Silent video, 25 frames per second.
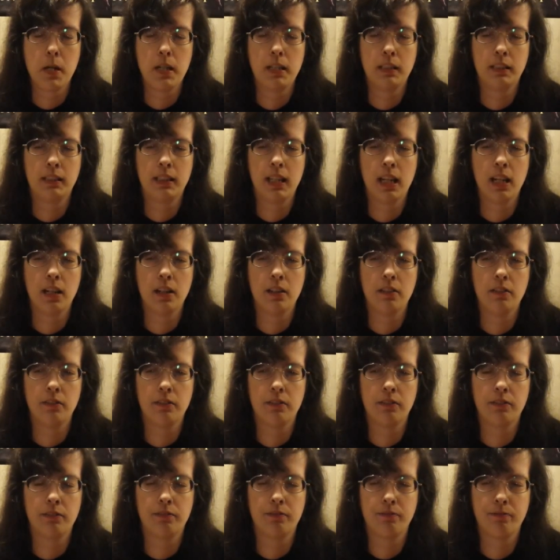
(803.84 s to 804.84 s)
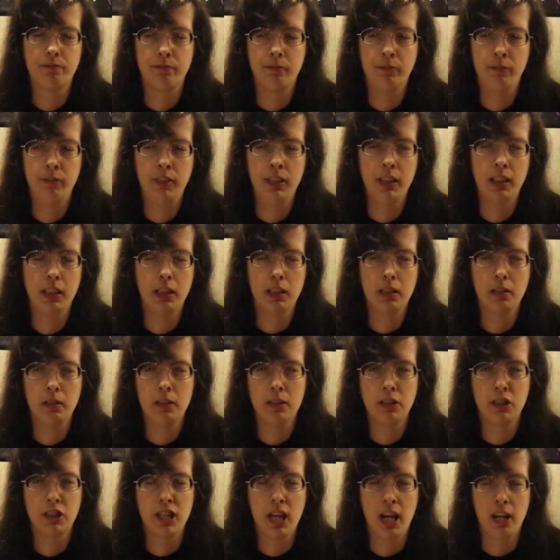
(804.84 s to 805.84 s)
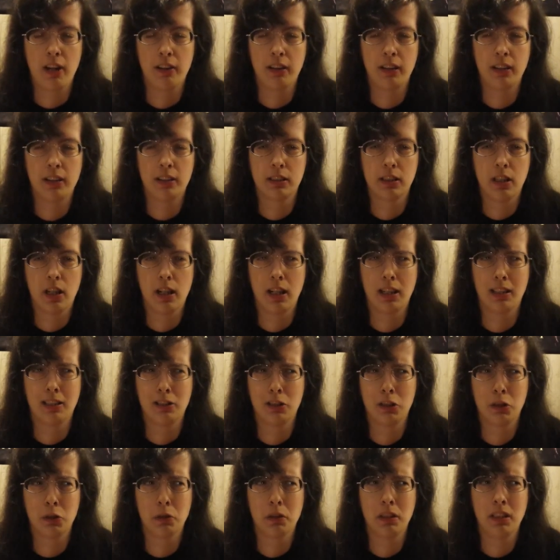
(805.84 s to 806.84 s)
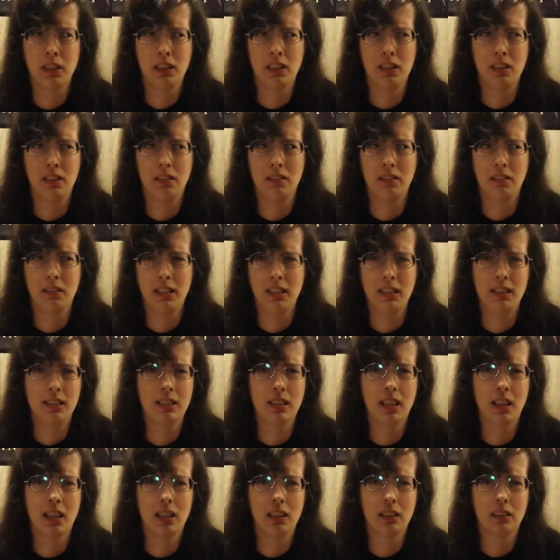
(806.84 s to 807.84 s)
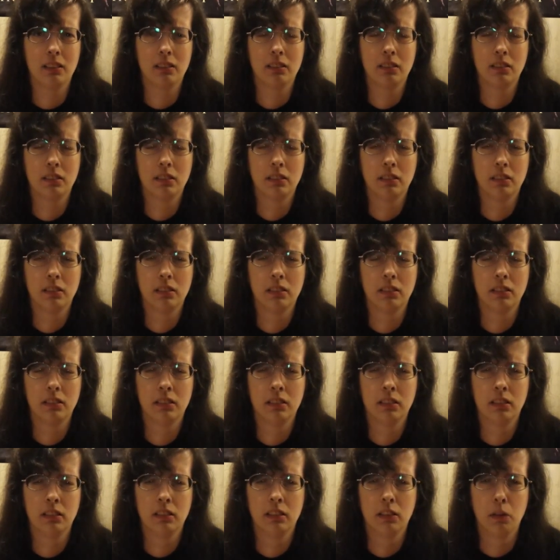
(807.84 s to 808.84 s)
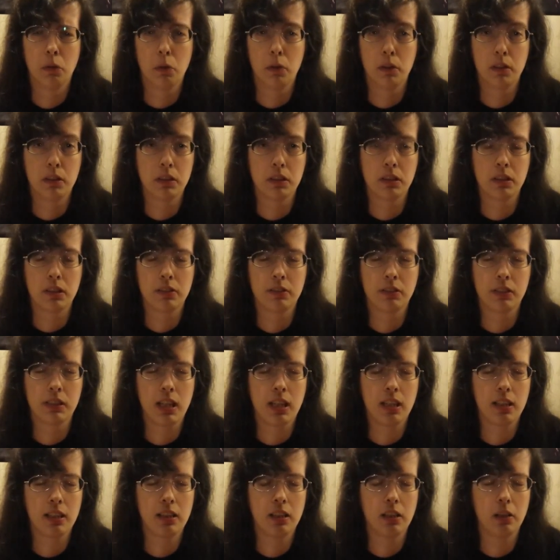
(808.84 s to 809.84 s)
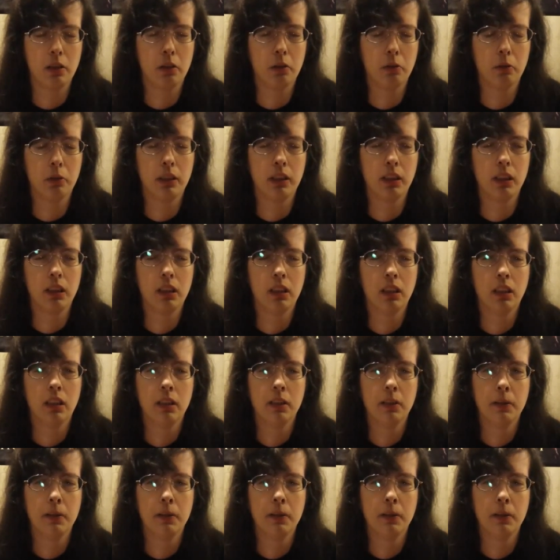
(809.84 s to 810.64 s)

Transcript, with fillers: instead of really shattering his heart like Julian needs that or deserves that in any way.